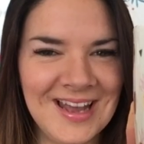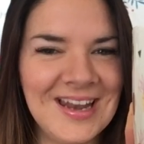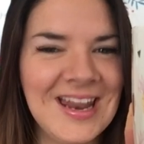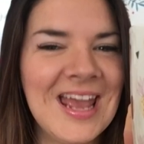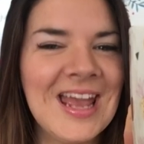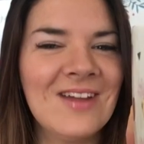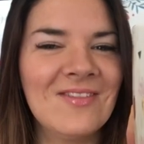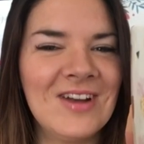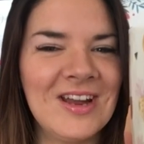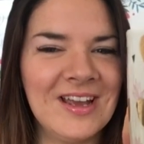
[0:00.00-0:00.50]
And
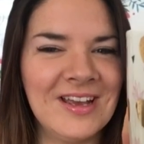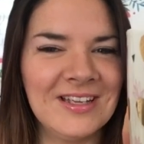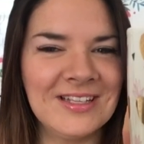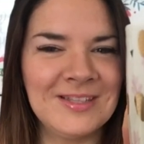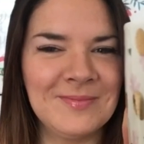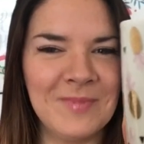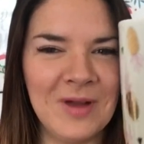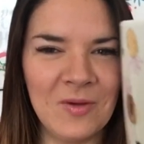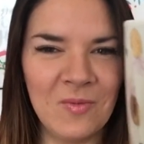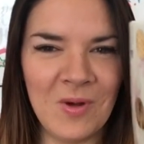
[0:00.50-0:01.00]
here it
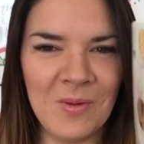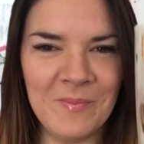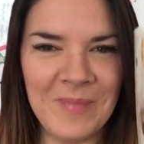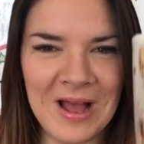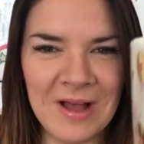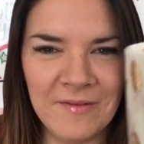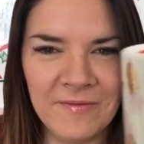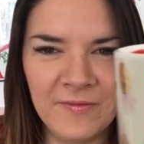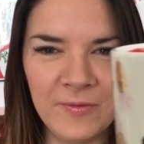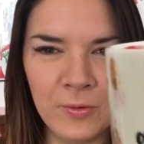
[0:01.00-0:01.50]
is, my
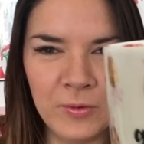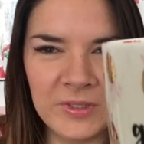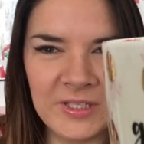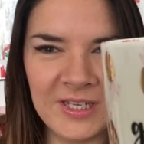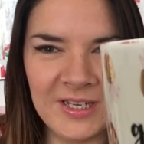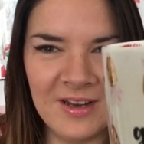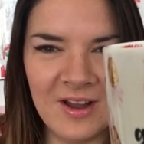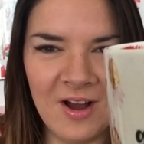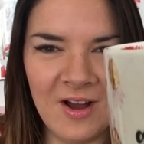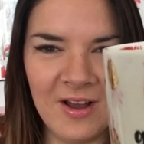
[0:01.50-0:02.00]

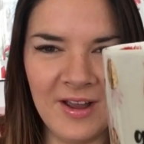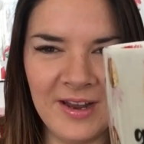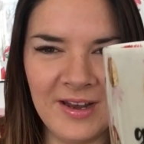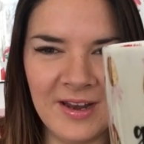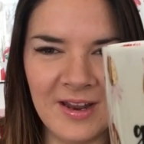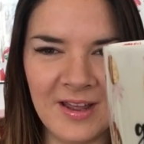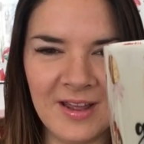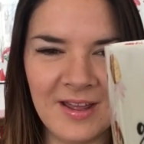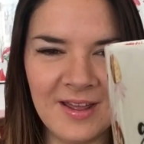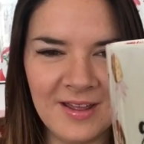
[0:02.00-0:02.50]

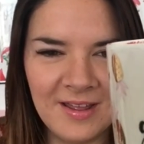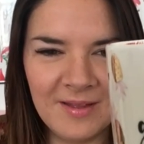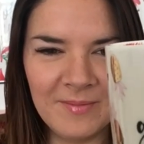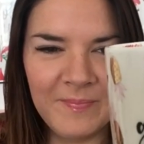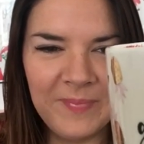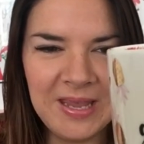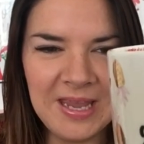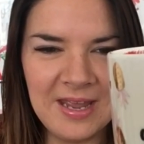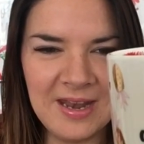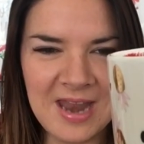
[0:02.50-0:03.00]
£1.49
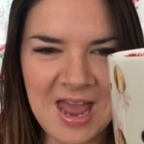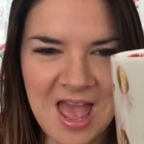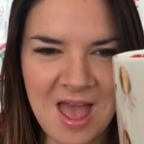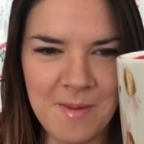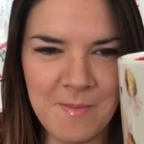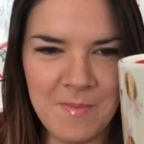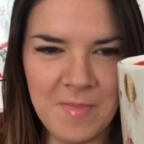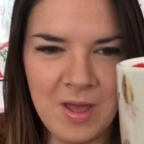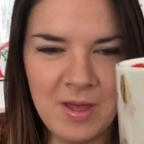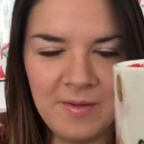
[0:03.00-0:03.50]

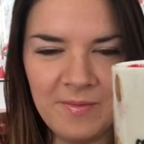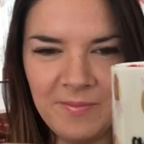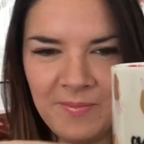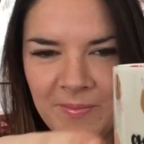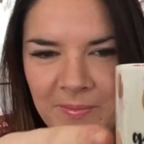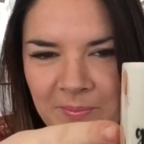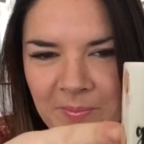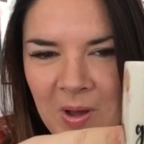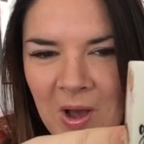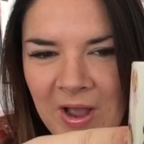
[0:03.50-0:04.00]
B&M
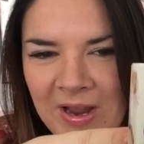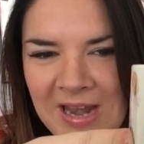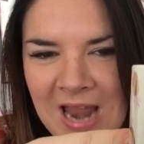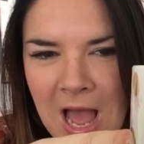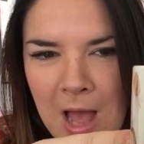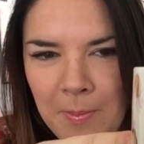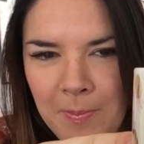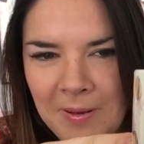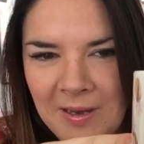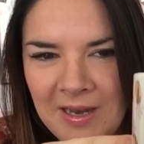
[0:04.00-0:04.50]

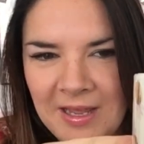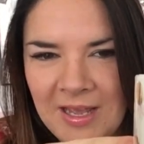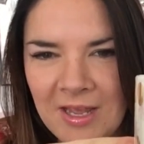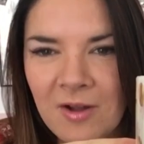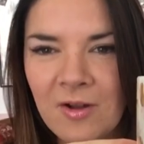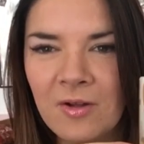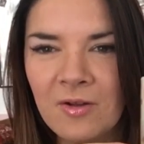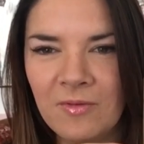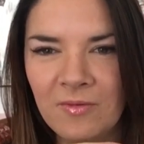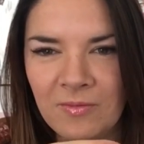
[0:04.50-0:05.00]

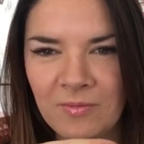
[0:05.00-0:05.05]
pineapple-y,